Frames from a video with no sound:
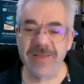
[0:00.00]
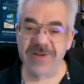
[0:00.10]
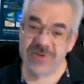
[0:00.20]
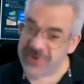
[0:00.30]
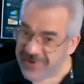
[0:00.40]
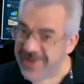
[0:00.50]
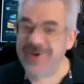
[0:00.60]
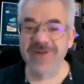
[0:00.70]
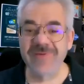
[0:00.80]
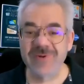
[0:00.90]
They certainly
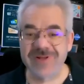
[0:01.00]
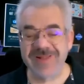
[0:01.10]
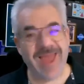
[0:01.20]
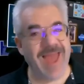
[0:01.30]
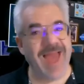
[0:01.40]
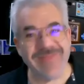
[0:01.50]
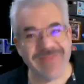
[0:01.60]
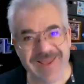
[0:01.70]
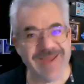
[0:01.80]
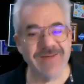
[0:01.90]
could have used it. They had the
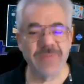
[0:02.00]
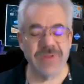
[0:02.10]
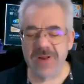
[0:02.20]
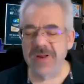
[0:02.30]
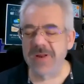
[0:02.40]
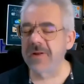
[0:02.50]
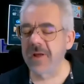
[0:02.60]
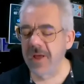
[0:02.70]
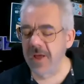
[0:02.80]
data, but they didn't.